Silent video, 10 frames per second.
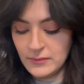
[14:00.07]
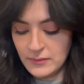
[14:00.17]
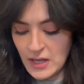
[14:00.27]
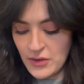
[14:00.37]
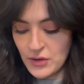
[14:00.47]

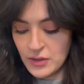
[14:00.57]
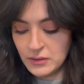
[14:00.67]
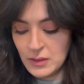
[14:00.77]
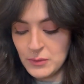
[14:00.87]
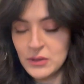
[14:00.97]
other
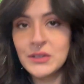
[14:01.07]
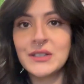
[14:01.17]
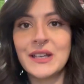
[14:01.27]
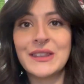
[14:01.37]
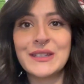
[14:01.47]
clippers,
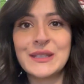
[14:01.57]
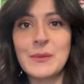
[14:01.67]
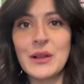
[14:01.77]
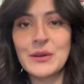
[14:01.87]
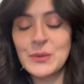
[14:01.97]
like the
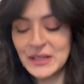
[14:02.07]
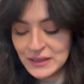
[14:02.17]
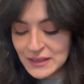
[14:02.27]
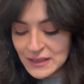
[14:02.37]
smaller ones.